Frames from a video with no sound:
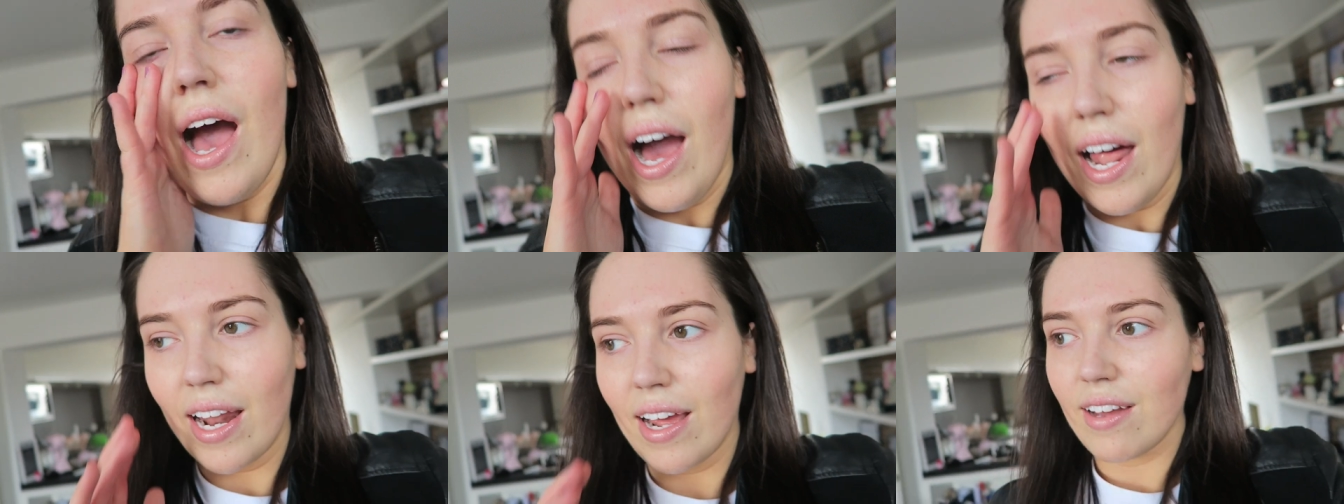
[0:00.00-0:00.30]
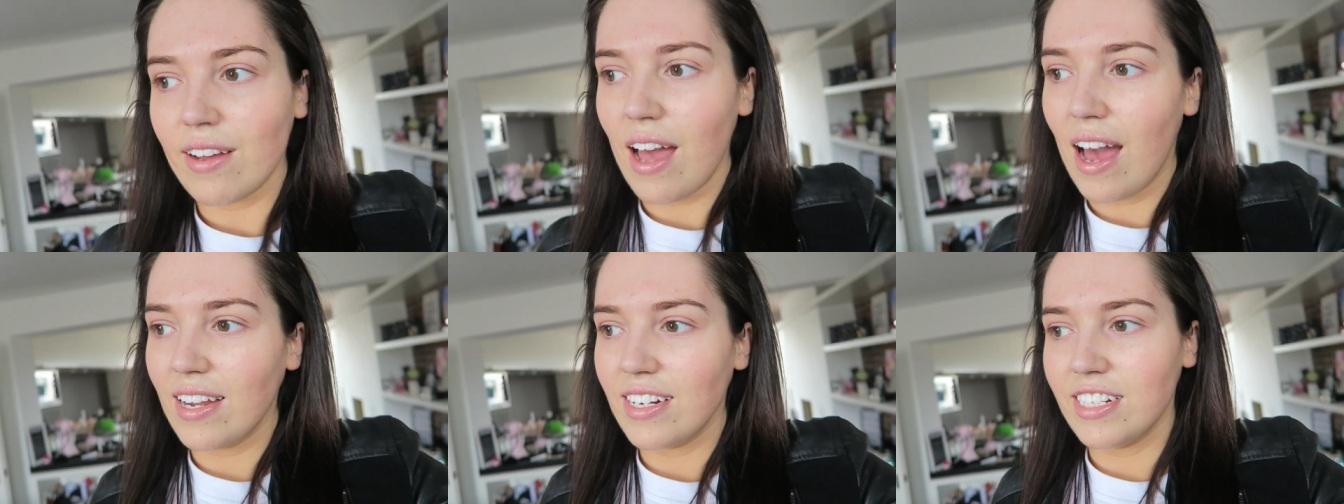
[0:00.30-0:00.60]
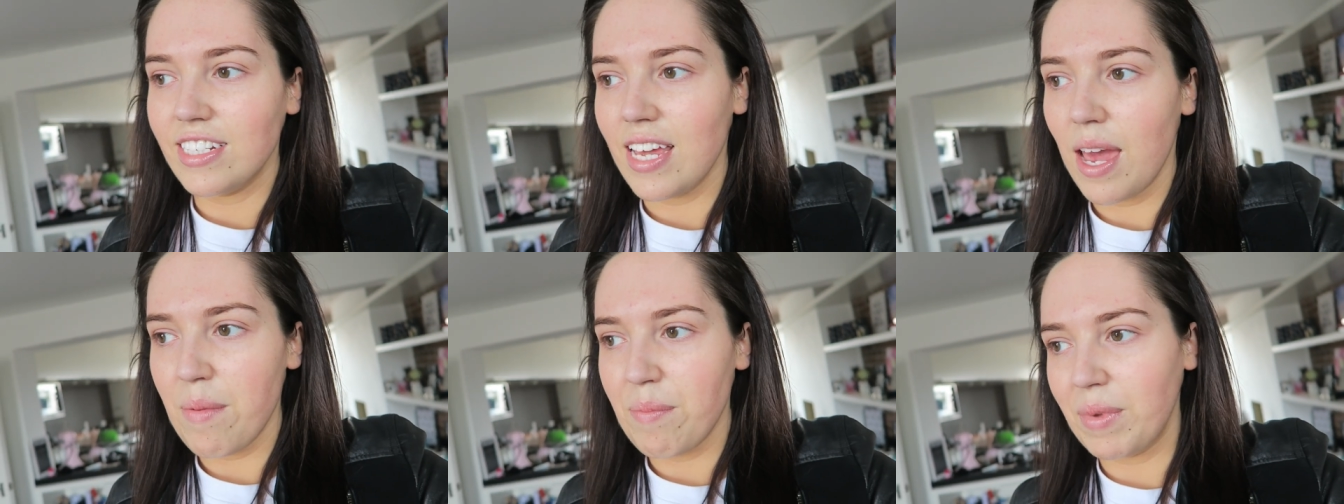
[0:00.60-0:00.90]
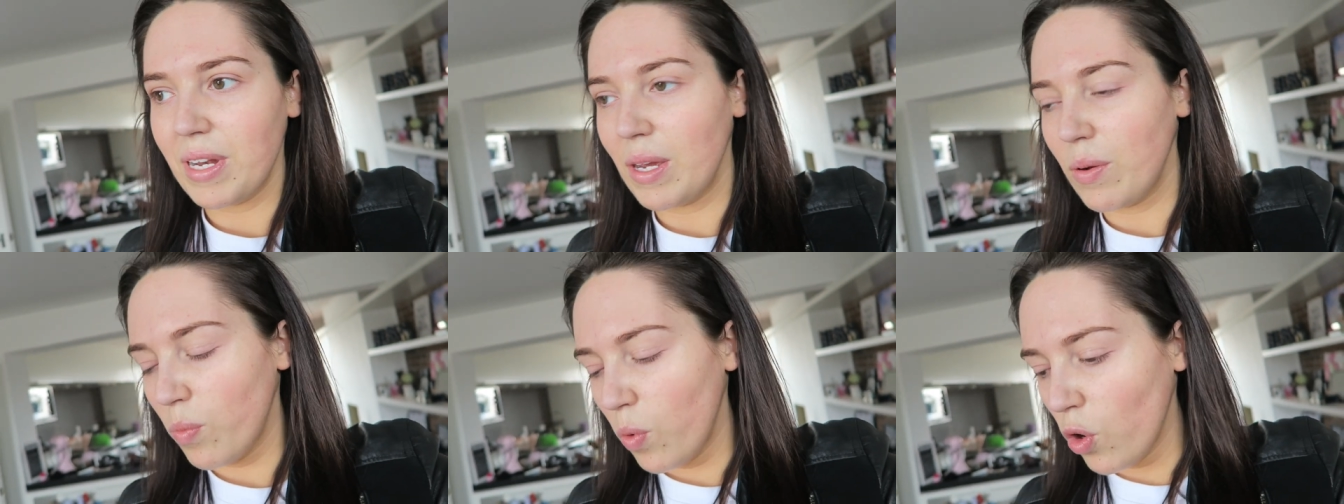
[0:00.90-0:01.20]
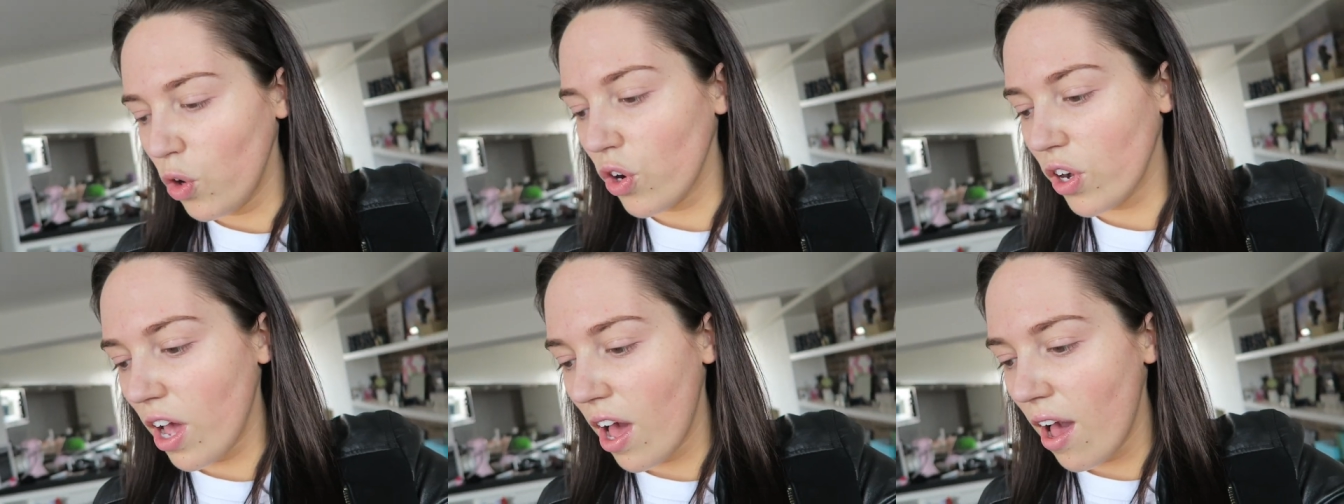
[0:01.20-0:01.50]
and I had a 10 minute
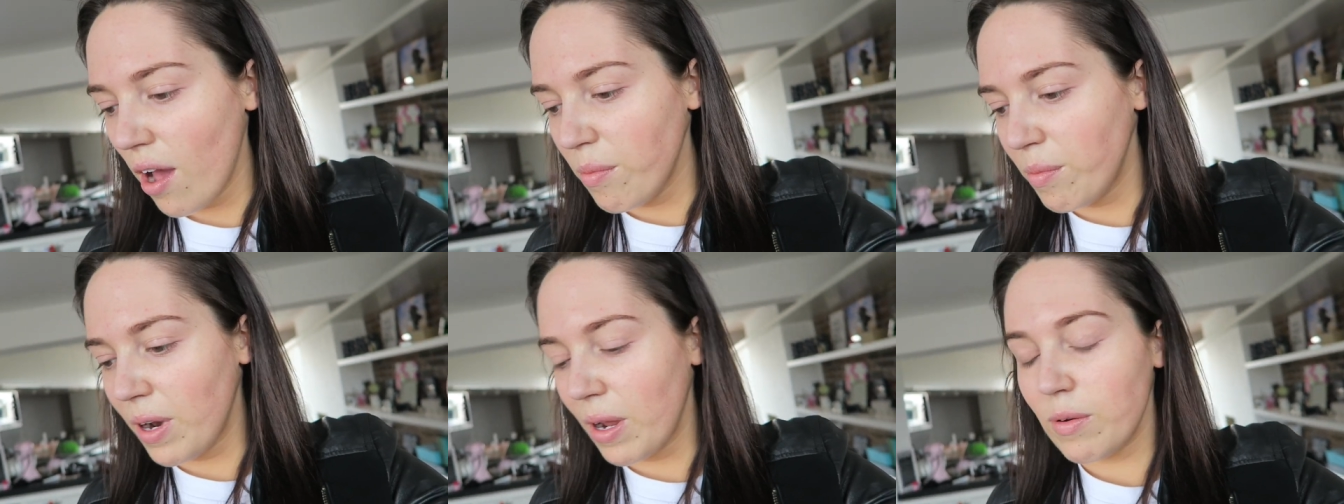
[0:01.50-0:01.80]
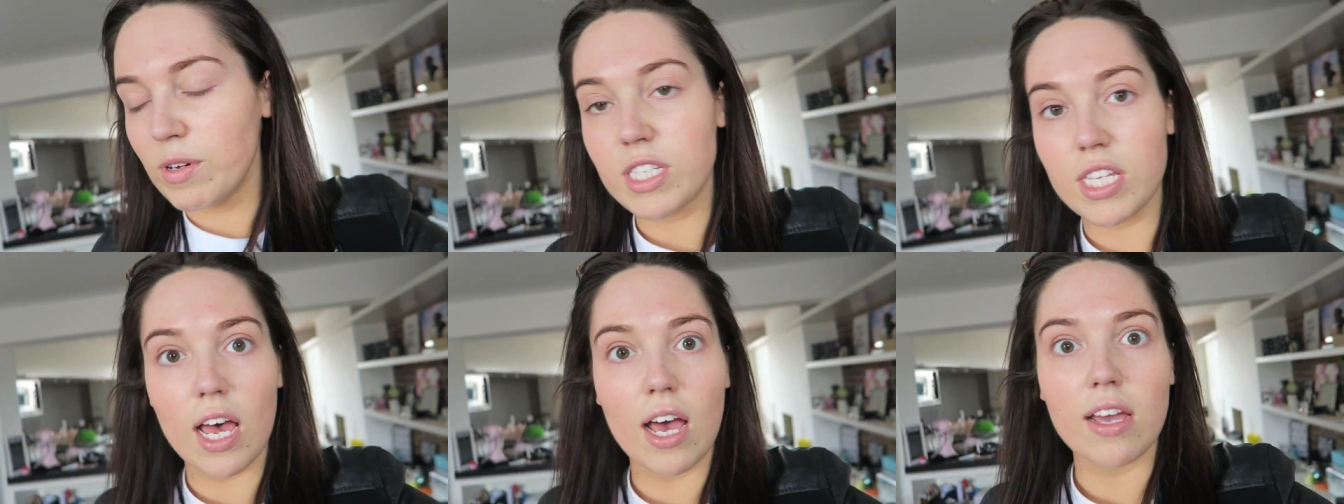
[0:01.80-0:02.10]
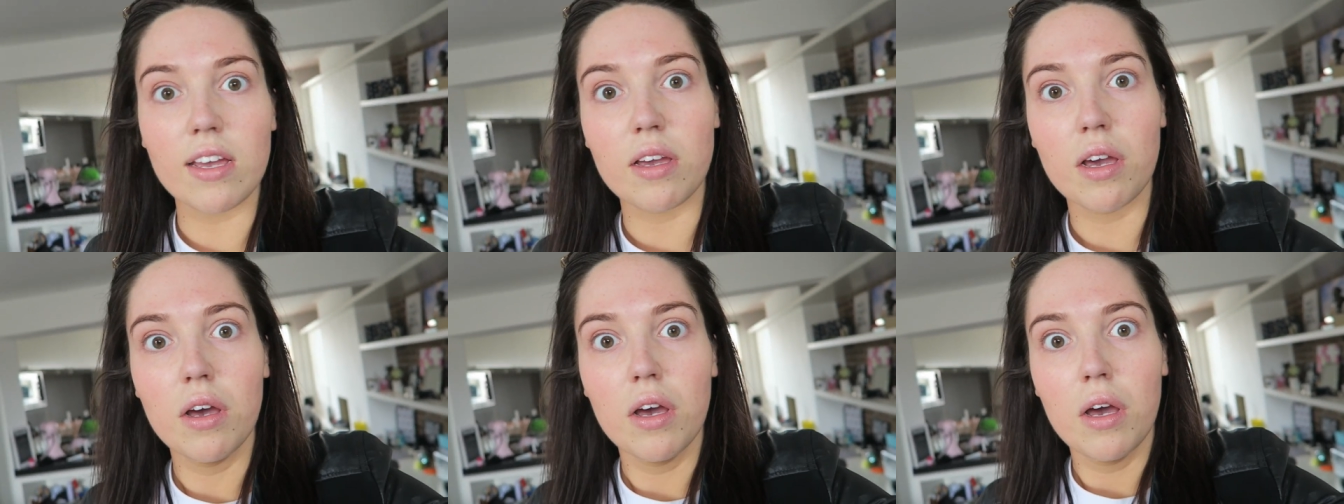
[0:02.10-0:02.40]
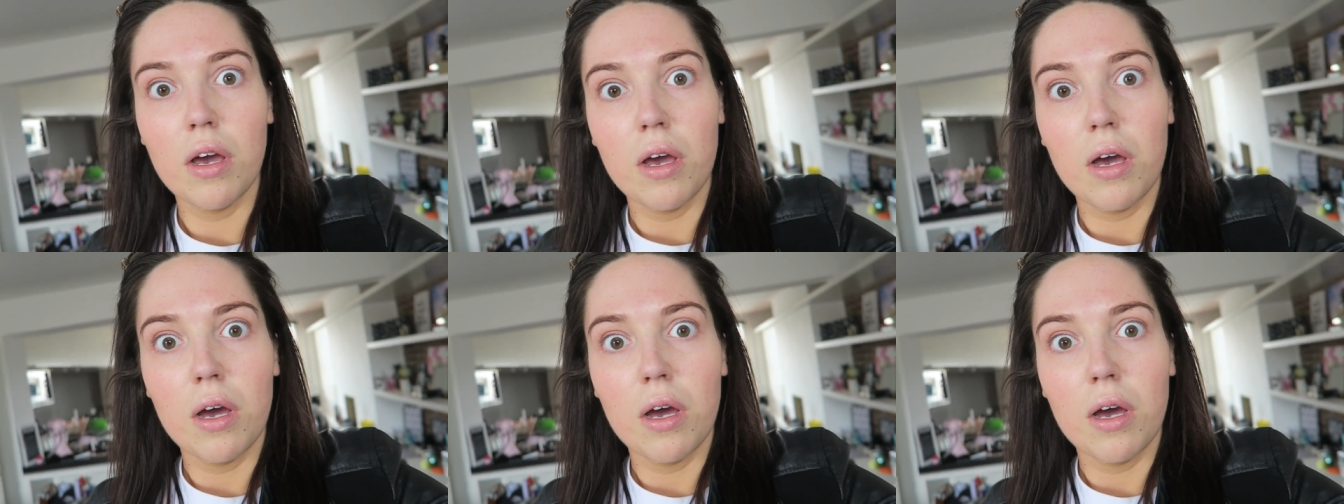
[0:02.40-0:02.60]
walk home and I was like,